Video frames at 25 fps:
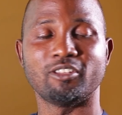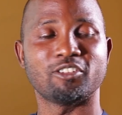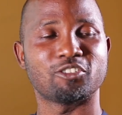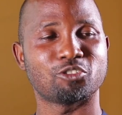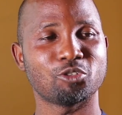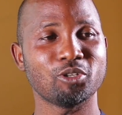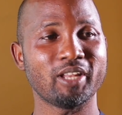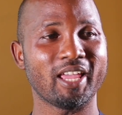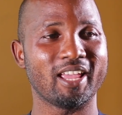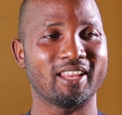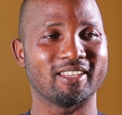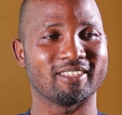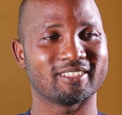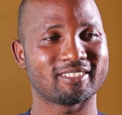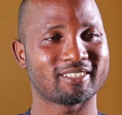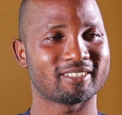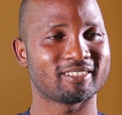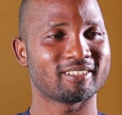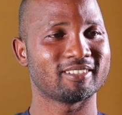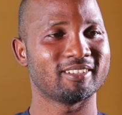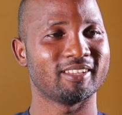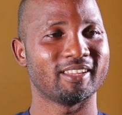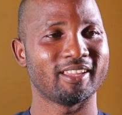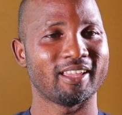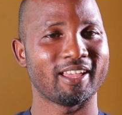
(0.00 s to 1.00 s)

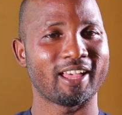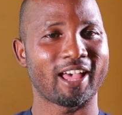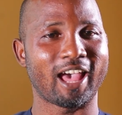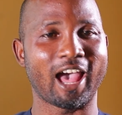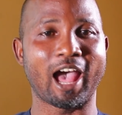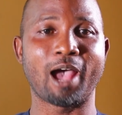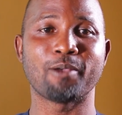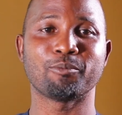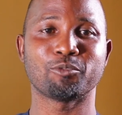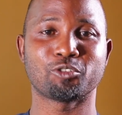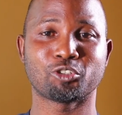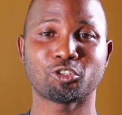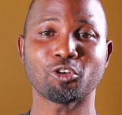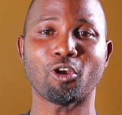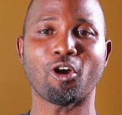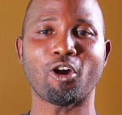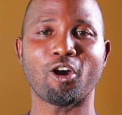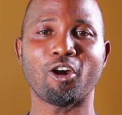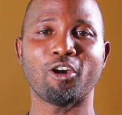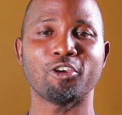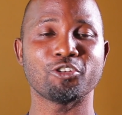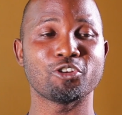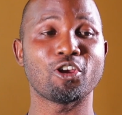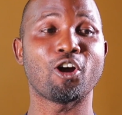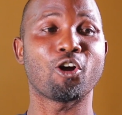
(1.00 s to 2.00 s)
Students, I'm
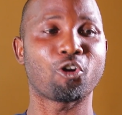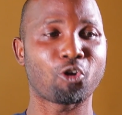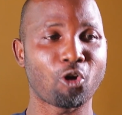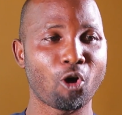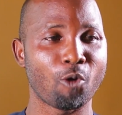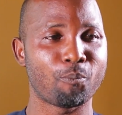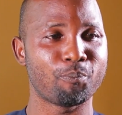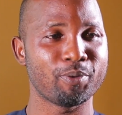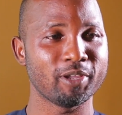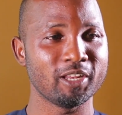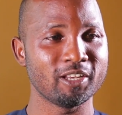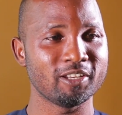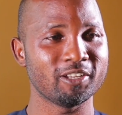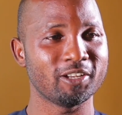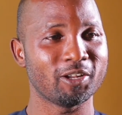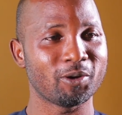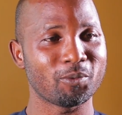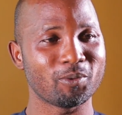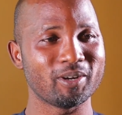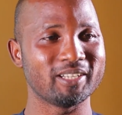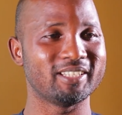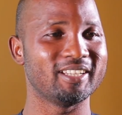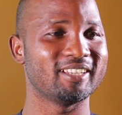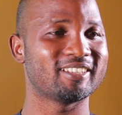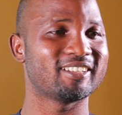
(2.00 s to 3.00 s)
sure you're coping
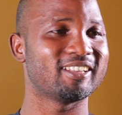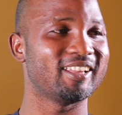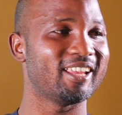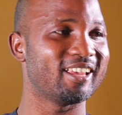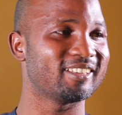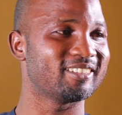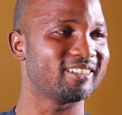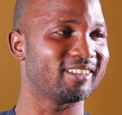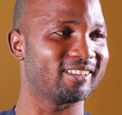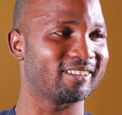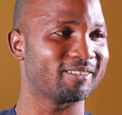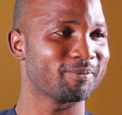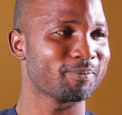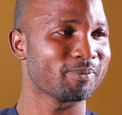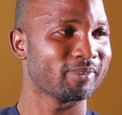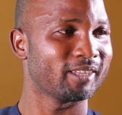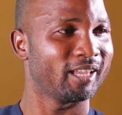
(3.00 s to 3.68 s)
with this lesson.